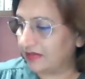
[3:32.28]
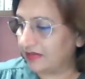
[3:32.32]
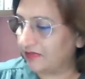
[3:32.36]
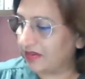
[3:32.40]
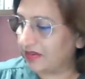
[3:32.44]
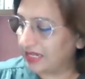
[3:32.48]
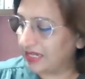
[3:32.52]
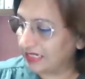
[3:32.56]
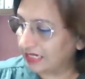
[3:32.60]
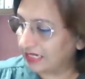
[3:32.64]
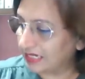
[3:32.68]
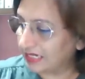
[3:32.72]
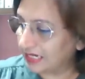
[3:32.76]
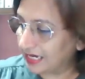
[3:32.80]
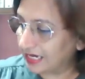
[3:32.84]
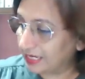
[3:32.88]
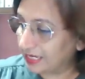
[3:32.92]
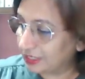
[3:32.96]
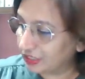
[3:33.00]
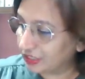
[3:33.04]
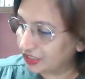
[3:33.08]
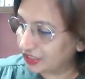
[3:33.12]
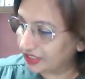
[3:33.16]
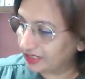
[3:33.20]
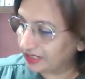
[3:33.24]

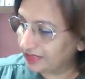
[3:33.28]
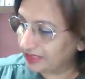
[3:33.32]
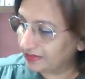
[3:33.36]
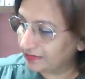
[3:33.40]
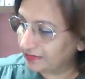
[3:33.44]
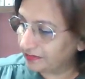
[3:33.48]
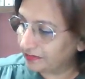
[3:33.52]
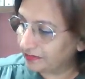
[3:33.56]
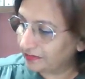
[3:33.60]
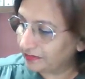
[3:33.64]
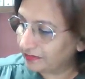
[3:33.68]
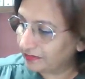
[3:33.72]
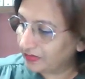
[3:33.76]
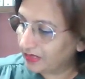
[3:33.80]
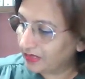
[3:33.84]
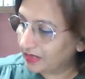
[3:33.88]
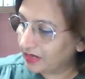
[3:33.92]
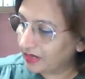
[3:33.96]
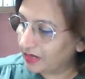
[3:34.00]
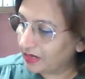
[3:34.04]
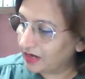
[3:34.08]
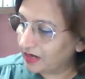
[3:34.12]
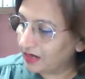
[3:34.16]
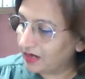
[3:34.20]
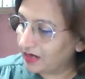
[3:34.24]
resignation
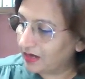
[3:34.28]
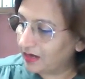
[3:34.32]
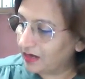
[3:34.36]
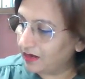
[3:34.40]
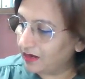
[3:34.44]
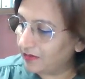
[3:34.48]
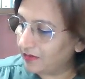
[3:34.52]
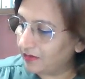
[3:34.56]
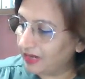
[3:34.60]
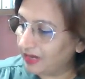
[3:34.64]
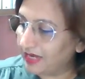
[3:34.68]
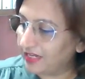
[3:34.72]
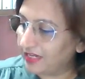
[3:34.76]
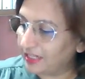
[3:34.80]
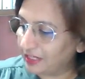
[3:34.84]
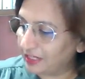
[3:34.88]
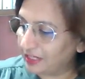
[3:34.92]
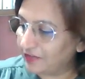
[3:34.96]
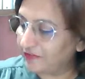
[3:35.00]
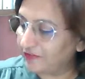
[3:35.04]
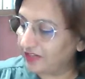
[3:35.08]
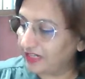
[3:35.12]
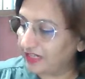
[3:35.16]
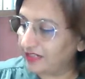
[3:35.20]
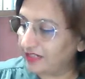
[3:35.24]
by
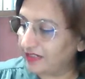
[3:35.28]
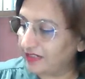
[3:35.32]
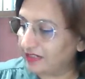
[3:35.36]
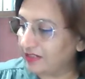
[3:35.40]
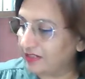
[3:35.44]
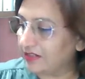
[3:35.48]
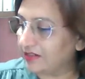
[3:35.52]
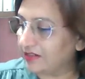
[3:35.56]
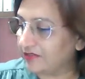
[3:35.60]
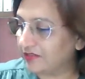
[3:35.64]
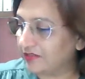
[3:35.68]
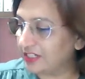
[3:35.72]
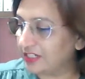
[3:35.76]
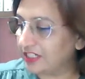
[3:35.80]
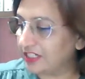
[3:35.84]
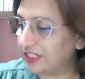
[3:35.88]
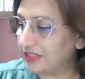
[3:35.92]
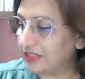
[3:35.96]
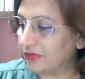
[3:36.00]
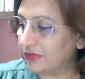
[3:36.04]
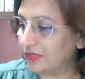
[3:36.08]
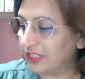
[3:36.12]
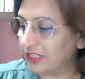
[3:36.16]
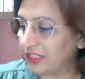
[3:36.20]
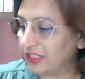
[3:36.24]
giving a written
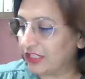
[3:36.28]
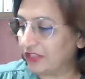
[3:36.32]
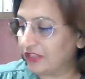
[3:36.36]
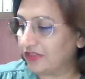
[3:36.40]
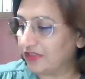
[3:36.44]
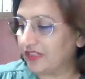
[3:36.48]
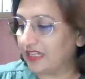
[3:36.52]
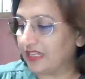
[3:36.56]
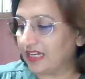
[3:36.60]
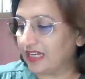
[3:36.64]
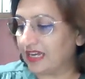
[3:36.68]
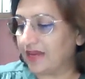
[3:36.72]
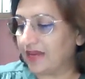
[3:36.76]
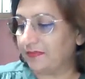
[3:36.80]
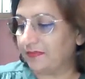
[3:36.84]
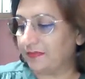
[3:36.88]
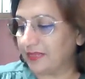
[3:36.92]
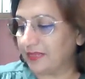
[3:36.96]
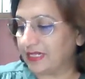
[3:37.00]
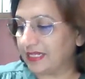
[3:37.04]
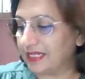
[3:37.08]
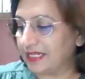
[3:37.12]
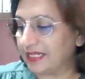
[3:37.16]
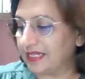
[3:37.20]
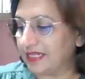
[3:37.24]
notice to the
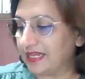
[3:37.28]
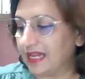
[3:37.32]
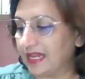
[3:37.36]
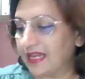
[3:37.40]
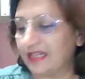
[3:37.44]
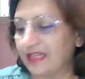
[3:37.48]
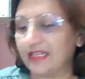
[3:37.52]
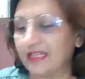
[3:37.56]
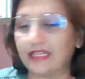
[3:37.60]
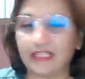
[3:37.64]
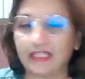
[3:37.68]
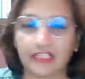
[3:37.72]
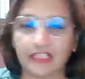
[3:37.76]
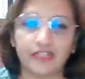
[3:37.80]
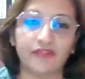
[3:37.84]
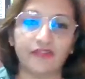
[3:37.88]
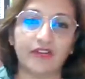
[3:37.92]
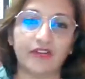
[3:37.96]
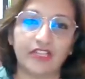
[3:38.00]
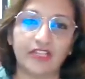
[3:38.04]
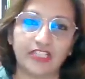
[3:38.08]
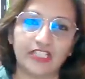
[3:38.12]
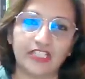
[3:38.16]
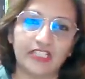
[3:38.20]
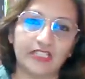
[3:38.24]
company at its
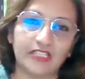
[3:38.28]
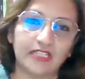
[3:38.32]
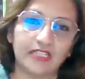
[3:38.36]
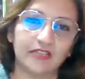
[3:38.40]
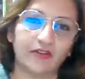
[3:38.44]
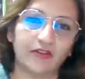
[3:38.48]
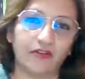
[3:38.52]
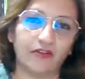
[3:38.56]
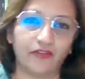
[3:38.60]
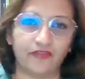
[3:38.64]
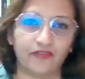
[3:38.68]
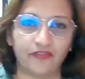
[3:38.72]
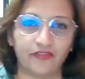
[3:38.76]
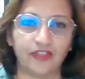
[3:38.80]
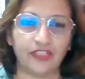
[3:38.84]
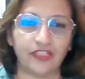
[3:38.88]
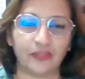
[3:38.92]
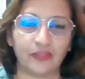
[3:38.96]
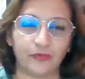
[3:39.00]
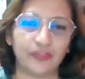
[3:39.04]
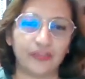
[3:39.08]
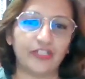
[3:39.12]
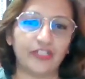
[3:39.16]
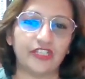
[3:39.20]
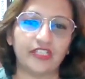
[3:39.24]
registered
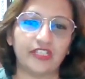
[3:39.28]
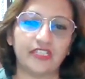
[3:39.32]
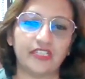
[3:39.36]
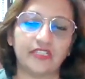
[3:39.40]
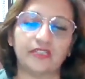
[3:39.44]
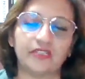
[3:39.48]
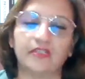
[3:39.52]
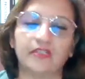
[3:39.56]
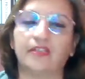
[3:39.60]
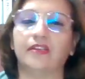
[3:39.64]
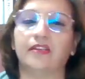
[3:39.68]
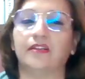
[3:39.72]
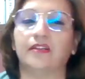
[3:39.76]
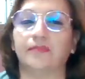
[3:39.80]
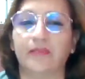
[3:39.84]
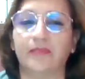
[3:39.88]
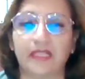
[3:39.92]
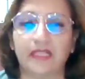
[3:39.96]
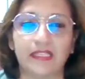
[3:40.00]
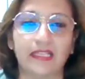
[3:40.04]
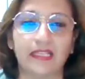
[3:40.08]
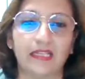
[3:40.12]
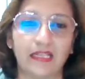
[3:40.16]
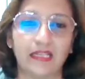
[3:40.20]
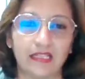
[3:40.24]
office, which is
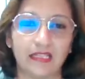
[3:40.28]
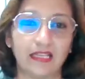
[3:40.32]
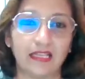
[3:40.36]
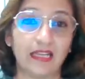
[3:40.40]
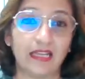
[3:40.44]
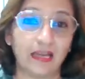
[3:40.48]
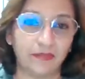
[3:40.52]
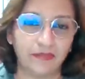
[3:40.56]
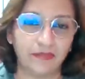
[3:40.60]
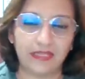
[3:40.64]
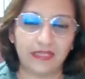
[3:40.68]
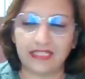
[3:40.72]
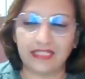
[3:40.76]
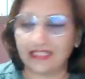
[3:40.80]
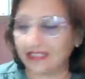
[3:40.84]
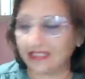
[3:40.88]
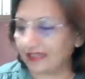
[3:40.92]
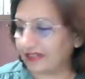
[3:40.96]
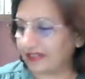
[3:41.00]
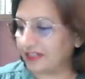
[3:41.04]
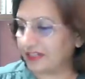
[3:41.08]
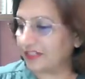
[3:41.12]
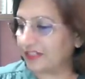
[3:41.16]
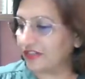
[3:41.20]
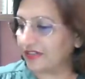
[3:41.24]
basically the company
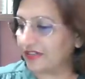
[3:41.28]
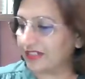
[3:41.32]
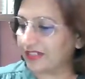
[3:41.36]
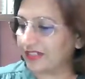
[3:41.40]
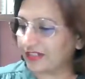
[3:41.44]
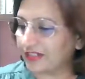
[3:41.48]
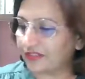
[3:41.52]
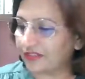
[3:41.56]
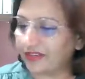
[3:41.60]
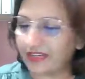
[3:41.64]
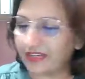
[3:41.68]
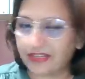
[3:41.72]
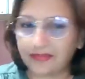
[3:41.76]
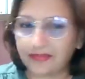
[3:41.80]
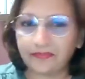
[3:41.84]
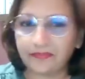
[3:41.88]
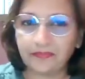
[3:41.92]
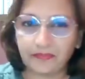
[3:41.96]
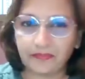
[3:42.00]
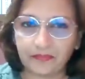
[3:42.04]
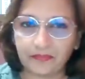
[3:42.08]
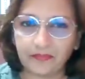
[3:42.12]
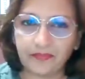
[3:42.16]
secretaries, right?